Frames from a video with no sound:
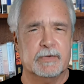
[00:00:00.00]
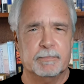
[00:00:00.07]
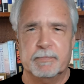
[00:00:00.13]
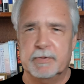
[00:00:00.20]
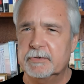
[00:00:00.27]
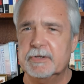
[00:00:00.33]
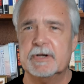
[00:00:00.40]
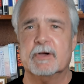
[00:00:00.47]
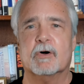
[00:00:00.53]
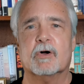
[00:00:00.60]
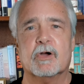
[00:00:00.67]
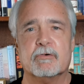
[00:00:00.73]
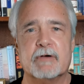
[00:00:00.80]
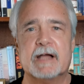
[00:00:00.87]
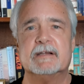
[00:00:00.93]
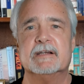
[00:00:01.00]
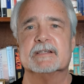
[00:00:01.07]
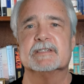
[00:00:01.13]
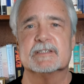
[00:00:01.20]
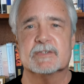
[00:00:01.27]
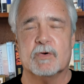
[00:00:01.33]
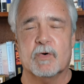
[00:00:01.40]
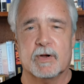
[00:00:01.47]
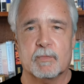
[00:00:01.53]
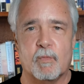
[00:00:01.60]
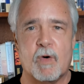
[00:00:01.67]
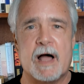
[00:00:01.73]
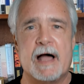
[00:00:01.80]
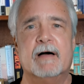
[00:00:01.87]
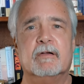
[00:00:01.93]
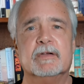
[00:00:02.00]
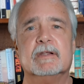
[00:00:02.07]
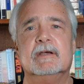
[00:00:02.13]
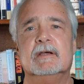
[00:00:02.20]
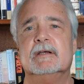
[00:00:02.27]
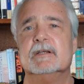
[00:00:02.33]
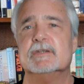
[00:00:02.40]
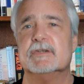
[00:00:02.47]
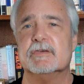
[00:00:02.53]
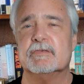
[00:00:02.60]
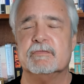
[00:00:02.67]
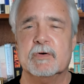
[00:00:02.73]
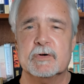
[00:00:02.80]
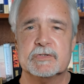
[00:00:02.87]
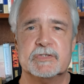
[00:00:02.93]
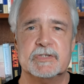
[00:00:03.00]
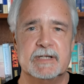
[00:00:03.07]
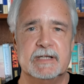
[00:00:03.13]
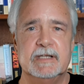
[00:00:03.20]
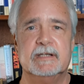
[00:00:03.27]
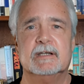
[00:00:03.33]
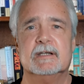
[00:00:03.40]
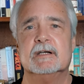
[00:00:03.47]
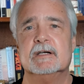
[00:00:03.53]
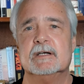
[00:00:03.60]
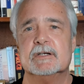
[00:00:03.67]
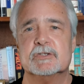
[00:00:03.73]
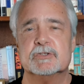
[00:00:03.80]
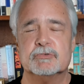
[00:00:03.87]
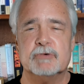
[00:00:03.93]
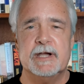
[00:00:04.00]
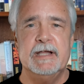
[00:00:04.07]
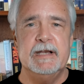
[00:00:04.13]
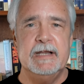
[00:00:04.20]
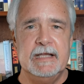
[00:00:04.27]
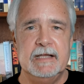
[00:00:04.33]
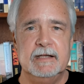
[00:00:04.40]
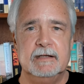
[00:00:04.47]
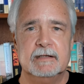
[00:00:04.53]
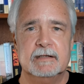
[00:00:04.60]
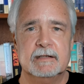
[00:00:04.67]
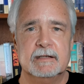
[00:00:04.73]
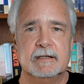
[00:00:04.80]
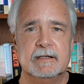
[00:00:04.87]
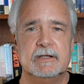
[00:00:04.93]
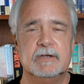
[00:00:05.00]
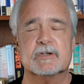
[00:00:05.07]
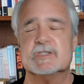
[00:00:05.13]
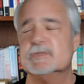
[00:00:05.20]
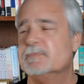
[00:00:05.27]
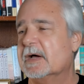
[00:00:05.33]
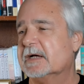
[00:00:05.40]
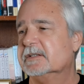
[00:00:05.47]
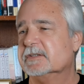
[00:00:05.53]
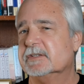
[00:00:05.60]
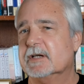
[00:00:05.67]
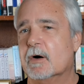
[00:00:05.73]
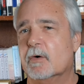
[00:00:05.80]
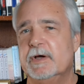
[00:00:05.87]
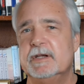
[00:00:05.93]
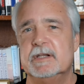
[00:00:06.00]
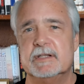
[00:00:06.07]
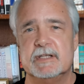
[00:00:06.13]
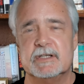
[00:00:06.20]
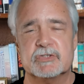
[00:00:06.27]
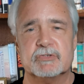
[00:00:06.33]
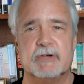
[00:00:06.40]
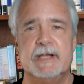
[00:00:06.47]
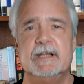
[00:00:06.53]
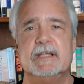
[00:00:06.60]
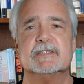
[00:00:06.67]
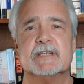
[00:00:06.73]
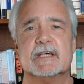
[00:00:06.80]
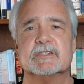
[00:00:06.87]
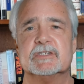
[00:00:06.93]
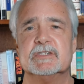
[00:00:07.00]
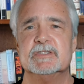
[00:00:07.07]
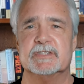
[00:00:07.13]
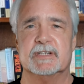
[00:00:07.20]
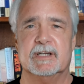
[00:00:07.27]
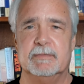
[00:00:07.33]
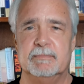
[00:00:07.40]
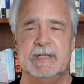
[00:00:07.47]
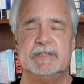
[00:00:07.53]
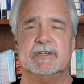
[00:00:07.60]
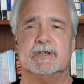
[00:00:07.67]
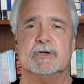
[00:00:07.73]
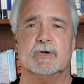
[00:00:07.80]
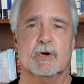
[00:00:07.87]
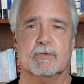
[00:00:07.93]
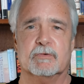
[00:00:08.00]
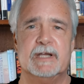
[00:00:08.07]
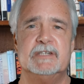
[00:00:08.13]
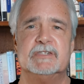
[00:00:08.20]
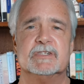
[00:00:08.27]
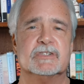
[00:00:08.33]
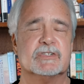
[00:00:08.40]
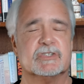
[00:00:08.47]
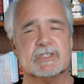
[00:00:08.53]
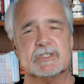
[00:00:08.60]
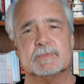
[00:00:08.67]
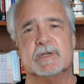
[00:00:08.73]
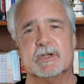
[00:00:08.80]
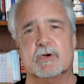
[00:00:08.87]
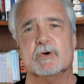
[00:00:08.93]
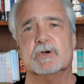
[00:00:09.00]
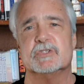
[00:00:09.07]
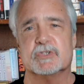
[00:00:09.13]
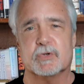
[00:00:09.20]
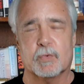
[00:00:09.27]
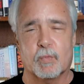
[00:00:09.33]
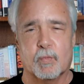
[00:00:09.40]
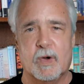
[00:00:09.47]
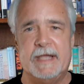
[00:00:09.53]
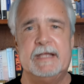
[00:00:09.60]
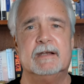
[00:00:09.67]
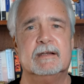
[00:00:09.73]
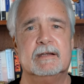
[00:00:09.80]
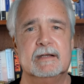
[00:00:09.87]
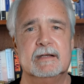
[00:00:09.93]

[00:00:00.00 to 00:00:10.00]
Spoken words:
political correctness is going wild. Diversity, training, you're expected to go into these training sessions and admit that you're a racist just because you're white.